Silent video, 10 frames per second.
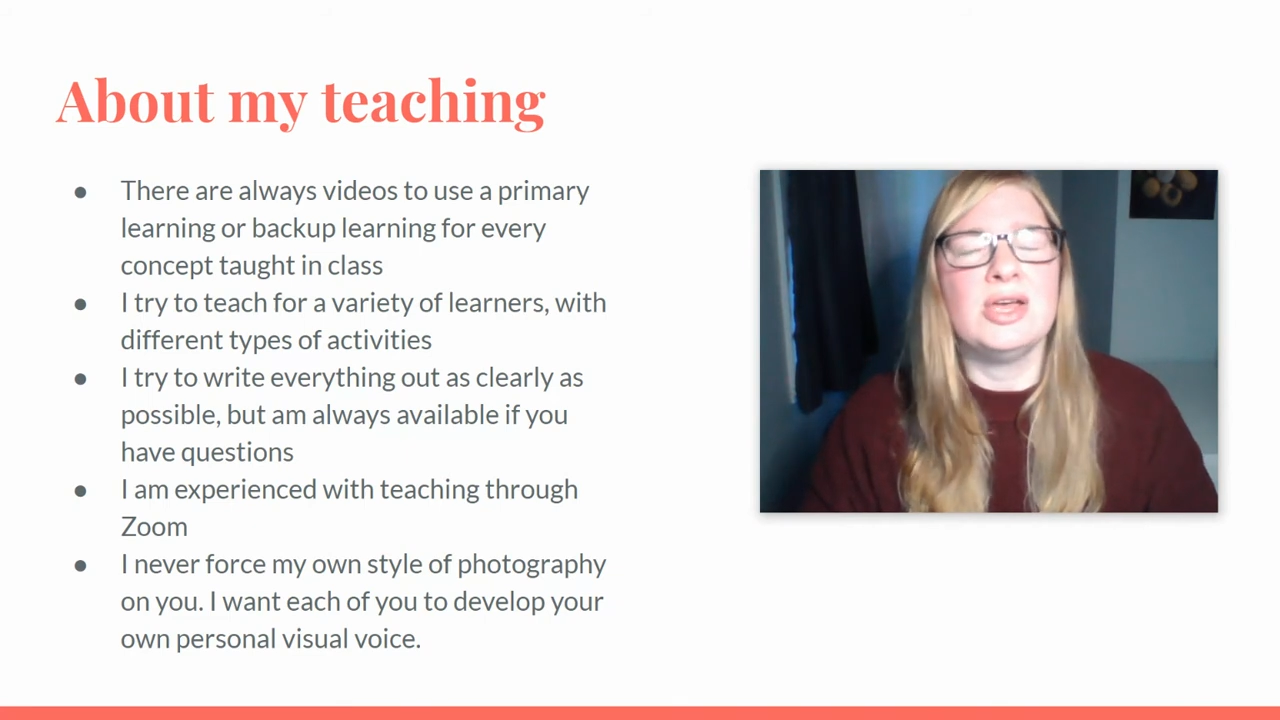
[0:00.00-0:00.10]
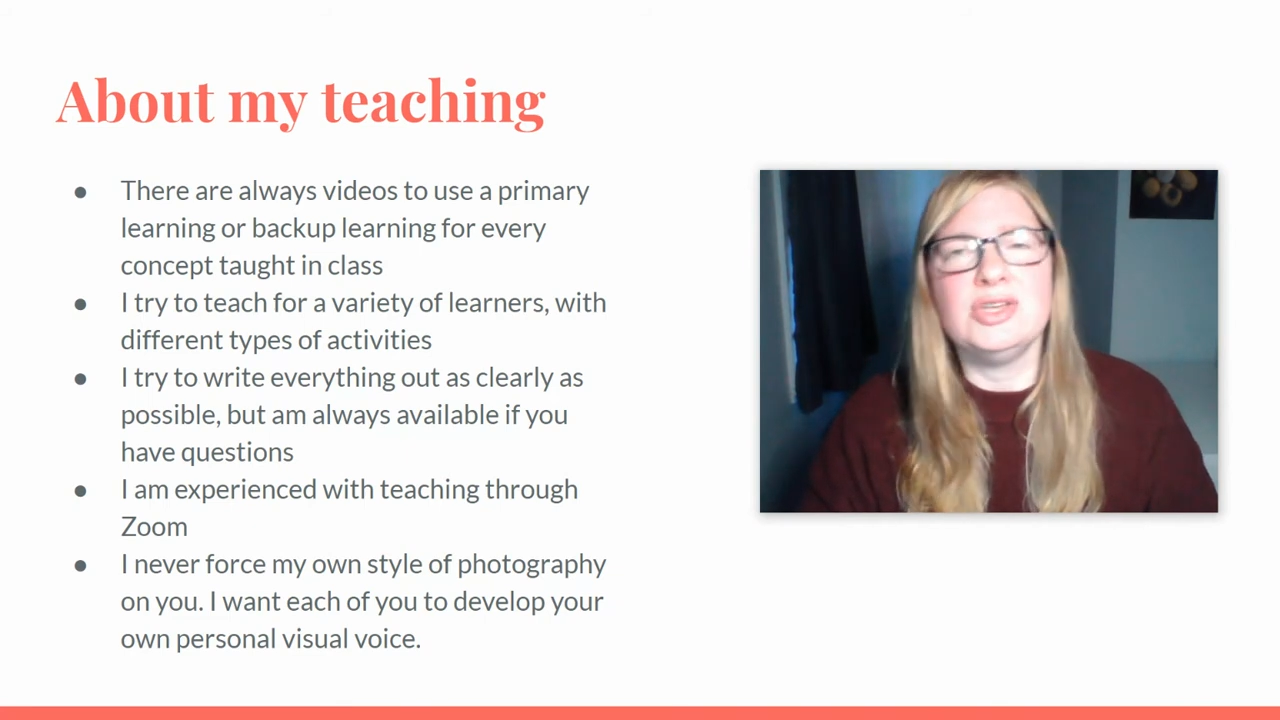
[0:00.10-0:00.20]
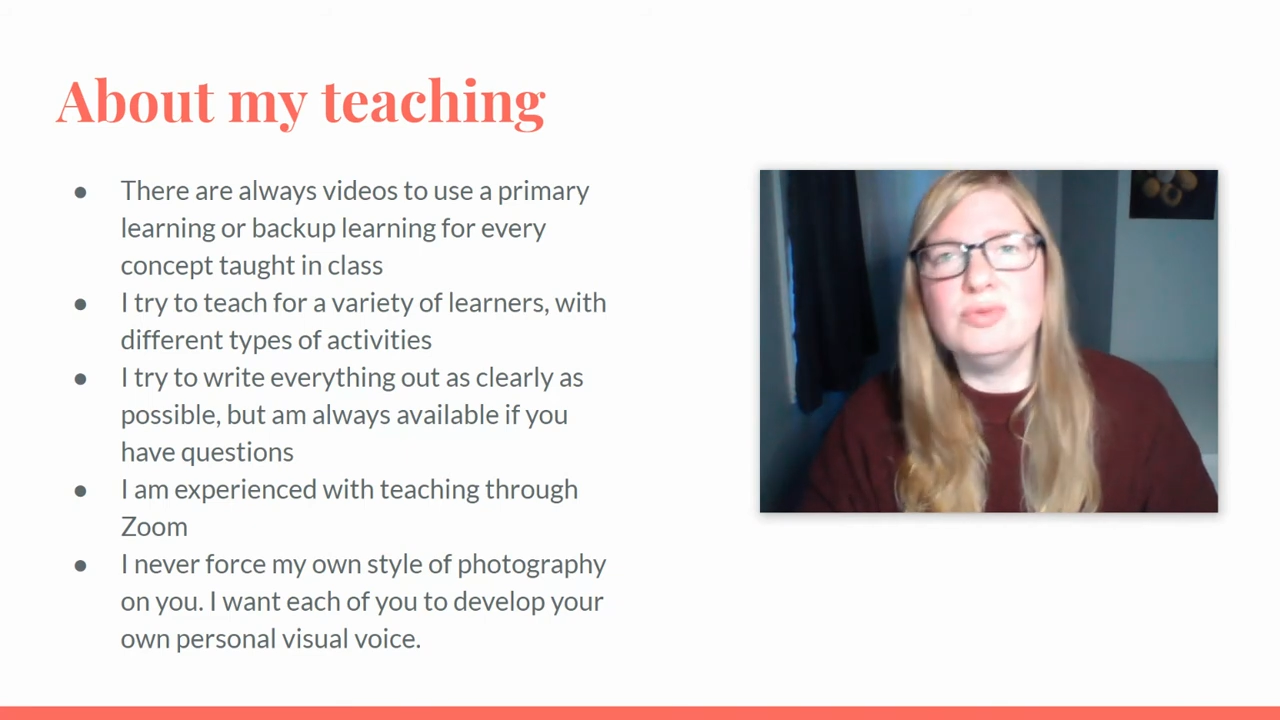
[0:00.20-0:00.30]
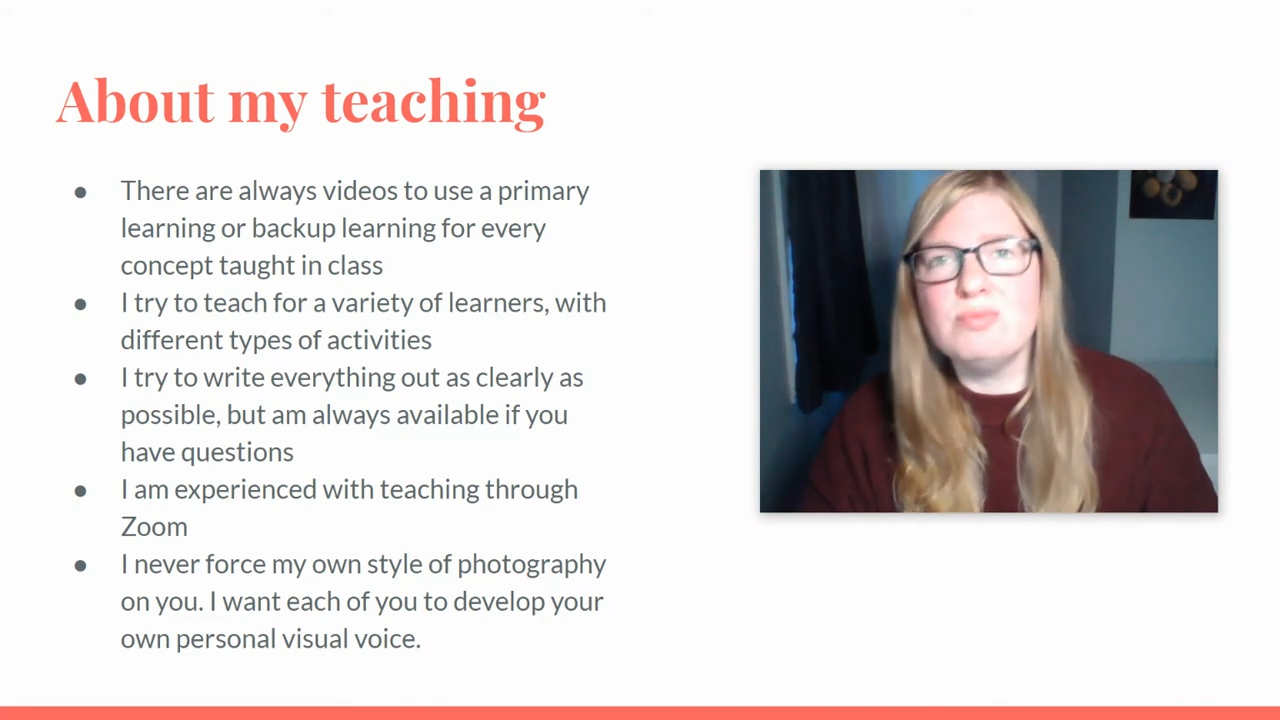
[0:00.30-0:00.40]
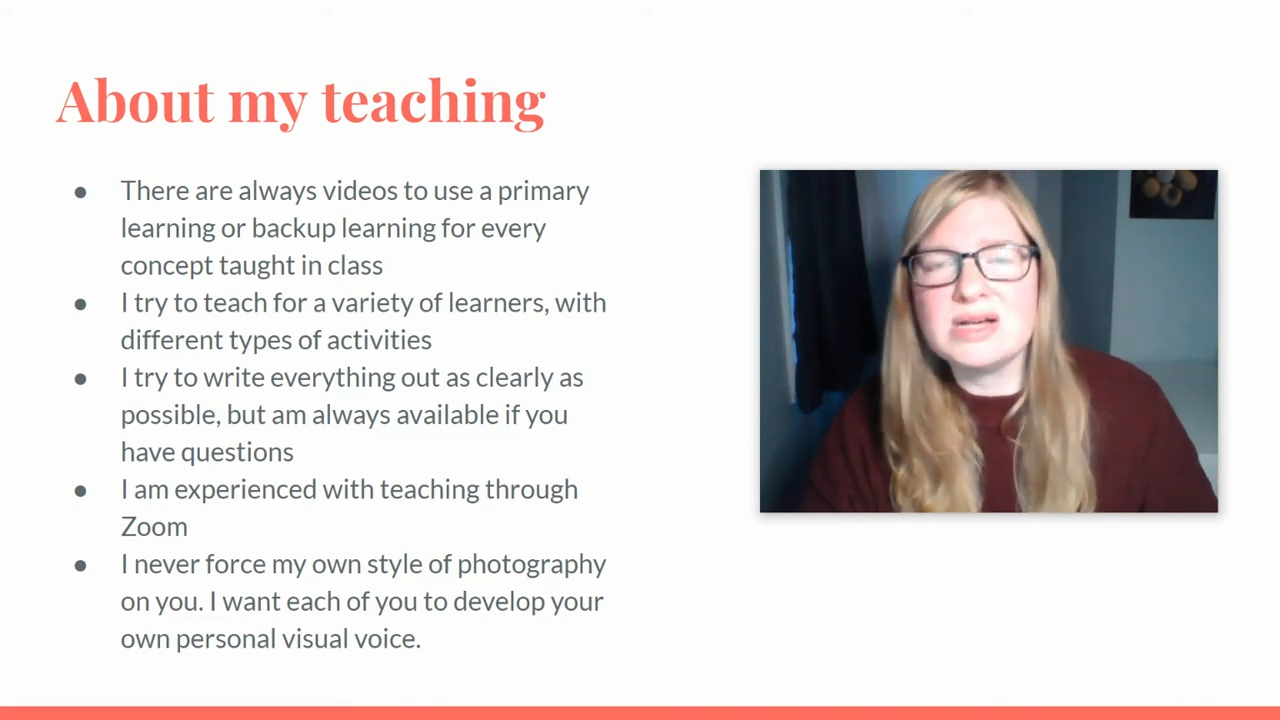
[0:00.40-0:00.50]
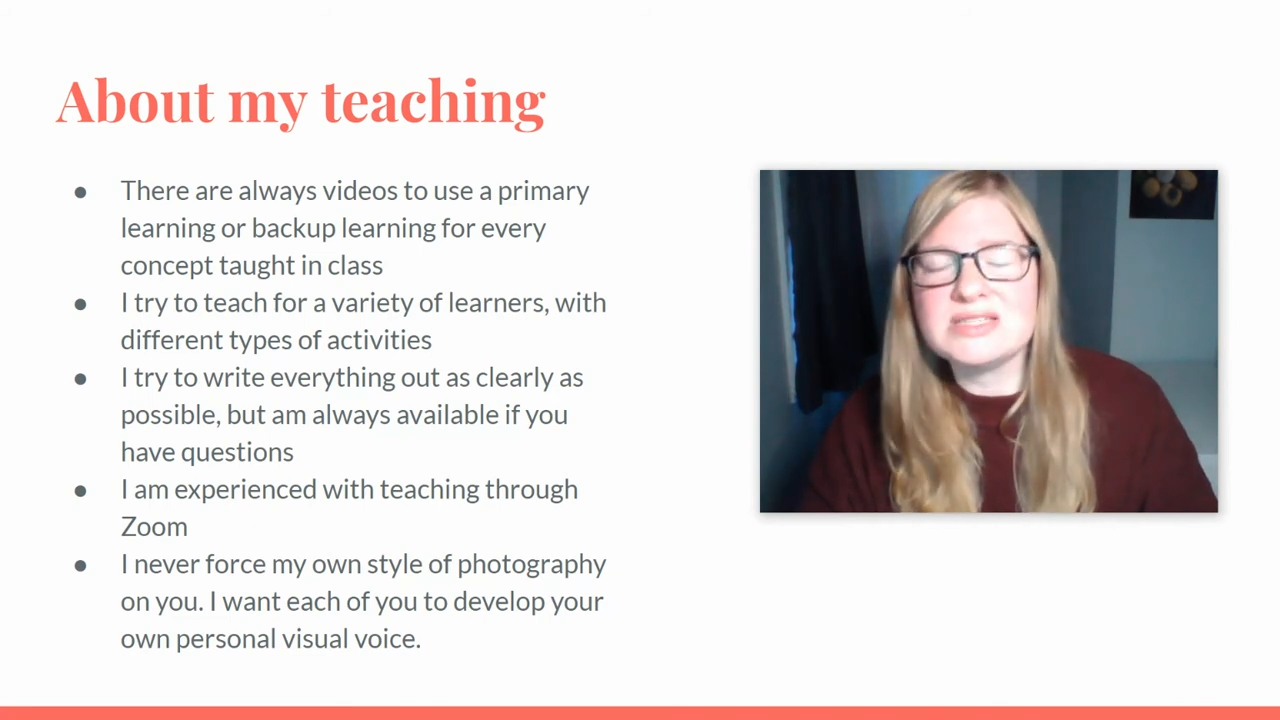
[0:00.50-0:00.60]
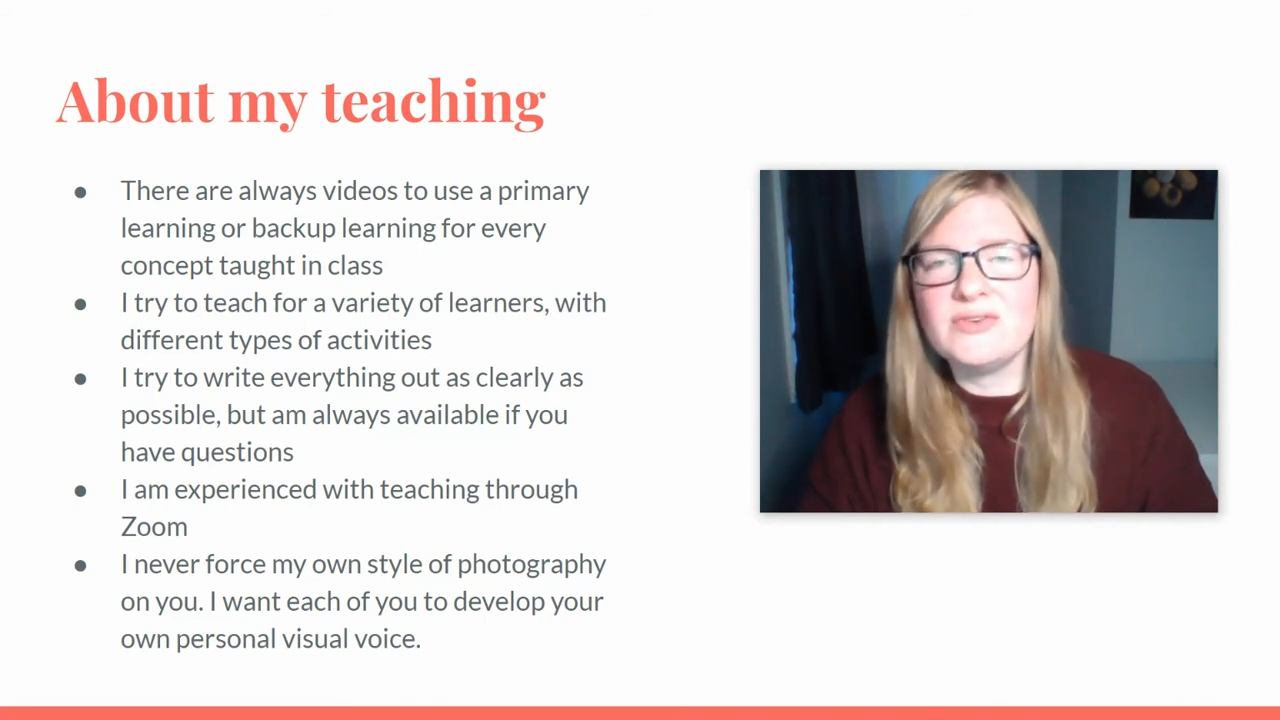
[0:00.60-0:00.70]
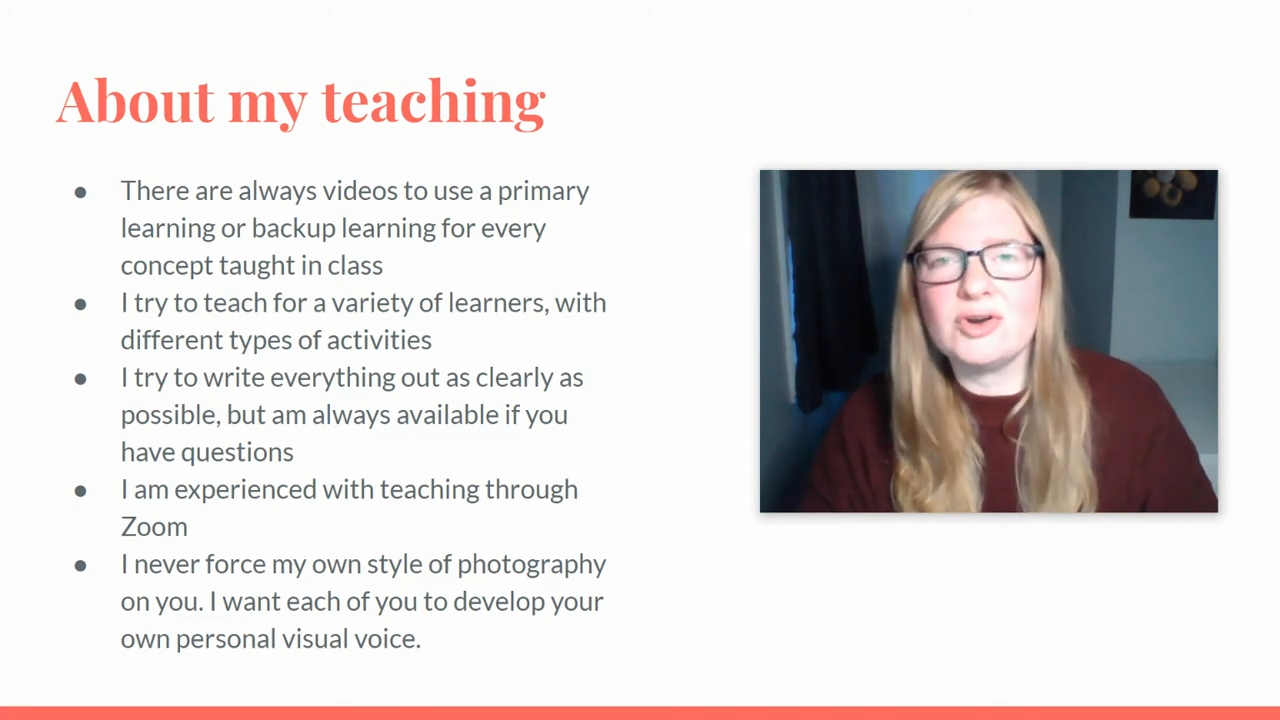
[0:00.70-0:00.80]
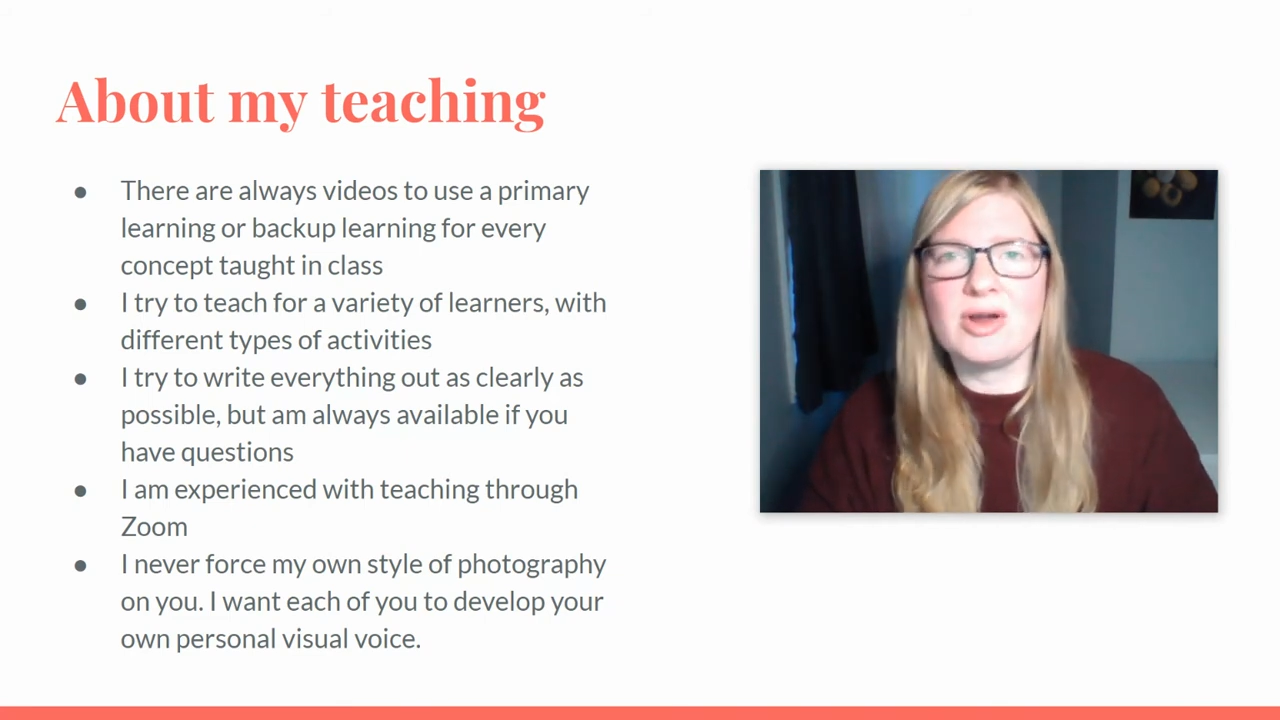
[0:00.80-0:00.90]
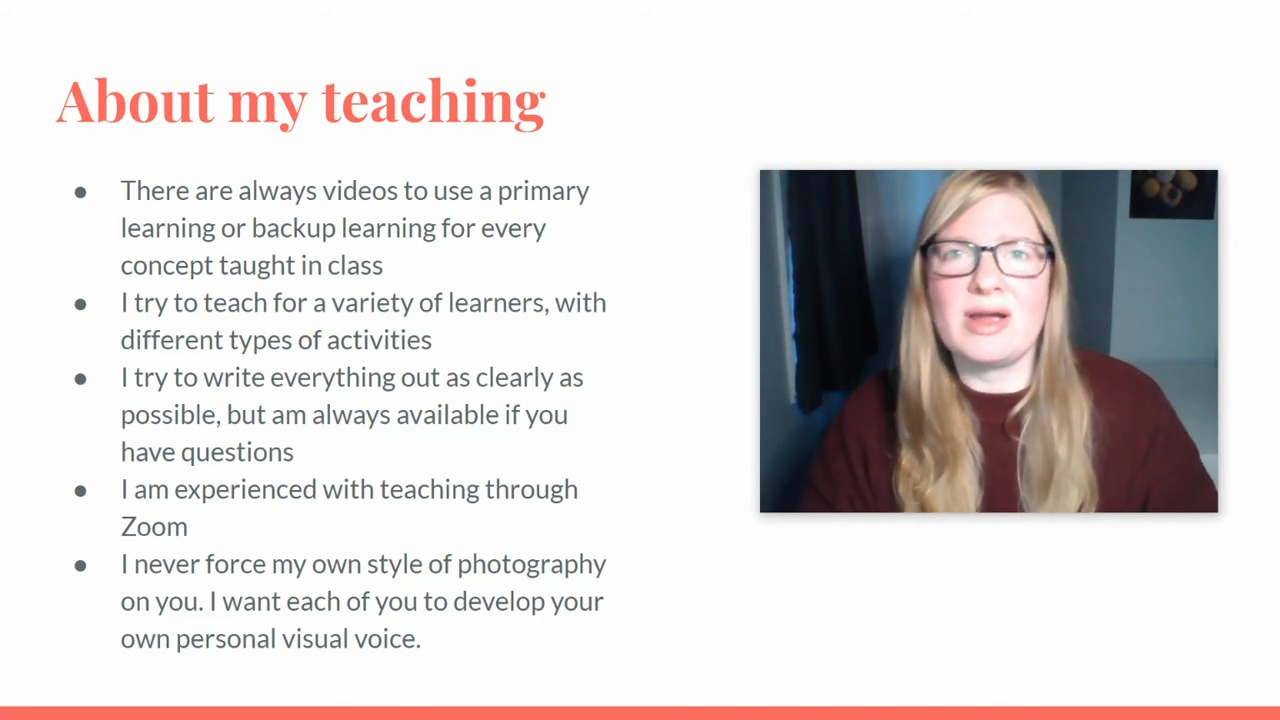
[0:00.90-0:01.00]
you must
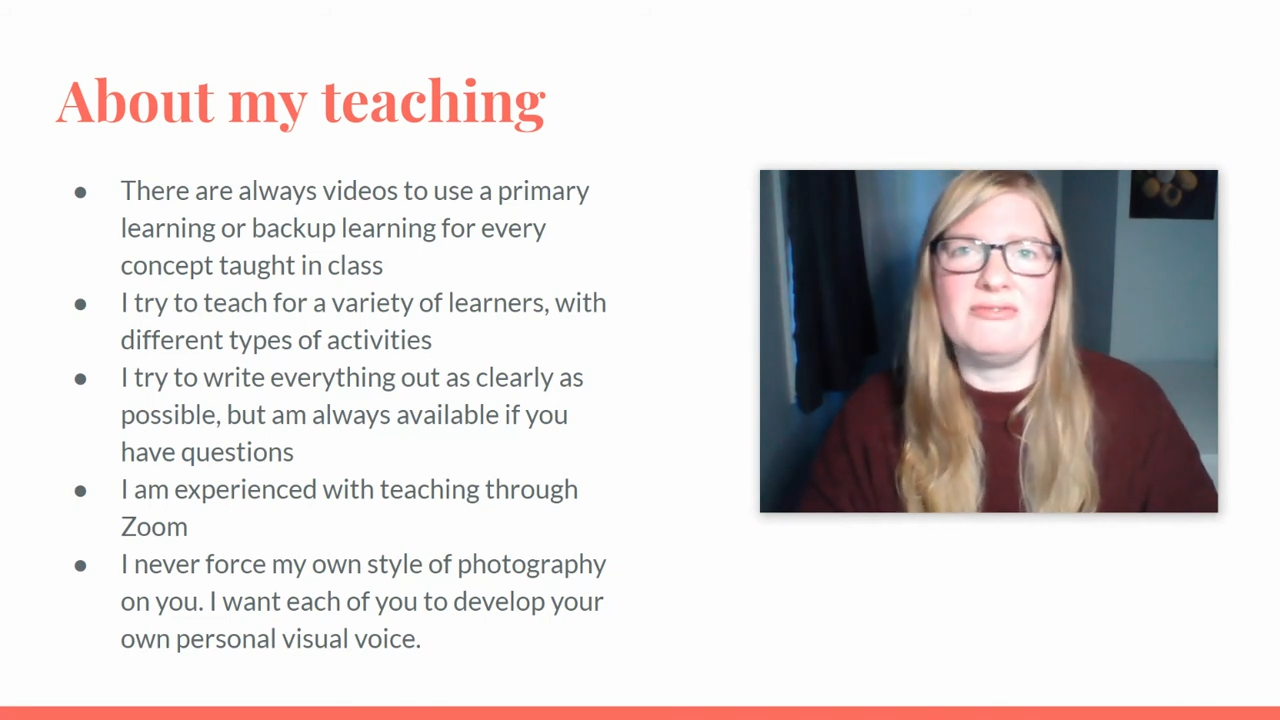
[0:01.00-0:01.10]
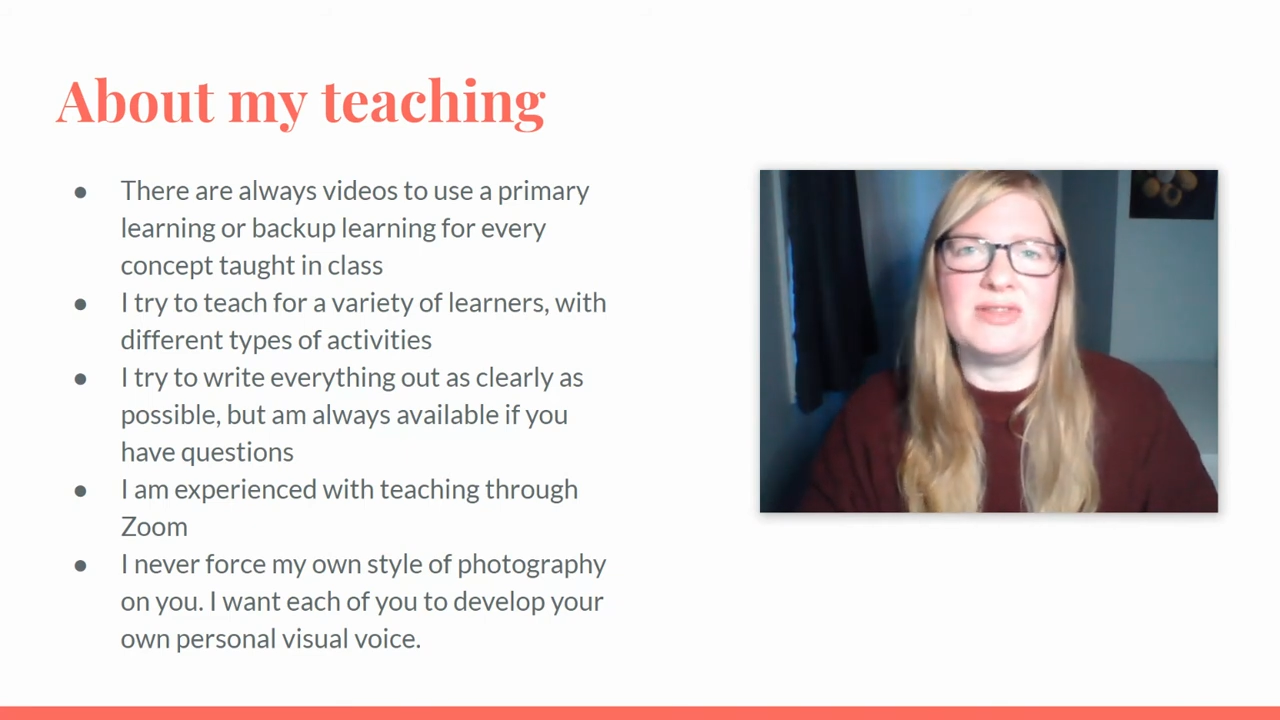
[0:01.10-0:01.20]
photograph